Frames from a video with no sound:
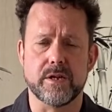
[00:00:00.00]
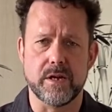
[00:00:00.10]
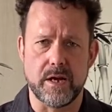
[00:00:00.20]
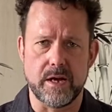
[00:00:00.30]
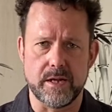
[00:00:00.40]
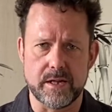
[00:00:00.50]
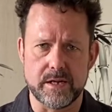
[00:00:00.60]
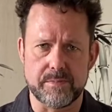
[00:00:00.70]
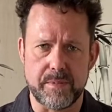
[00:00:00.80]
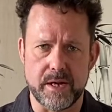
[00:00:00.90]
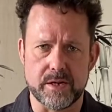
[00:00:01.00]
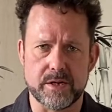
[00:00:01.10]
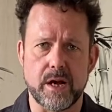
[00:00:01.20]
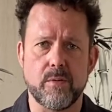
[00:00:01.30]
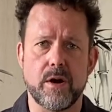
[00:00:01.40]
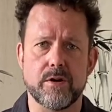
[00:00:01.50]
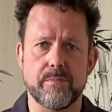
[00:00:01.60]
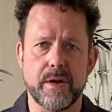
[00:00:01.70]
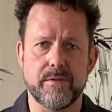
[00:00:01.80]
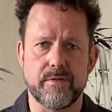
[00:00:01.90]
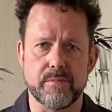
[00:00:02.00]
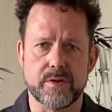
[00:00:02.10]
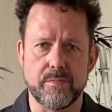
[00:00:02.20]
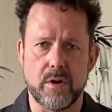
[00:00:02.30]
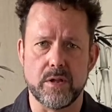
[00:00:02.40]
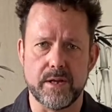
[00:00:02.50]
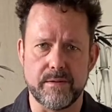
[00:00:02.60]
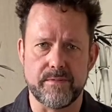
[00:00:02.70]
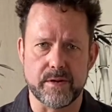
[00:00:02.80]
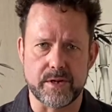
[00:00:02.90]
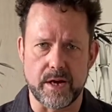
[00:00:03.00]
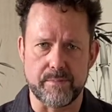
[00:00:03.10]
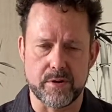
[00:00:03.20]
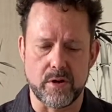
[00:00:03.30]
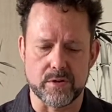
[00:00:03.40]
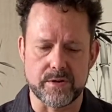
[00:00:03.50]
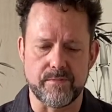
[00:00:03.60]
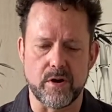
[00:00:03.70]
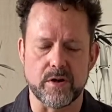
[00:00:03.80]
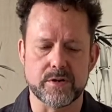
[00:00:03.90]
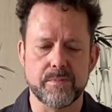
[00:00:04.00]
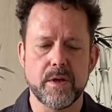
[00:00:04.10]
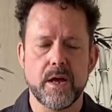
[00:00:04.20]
at least made in Taiwan, are made from small leaf type cultivars.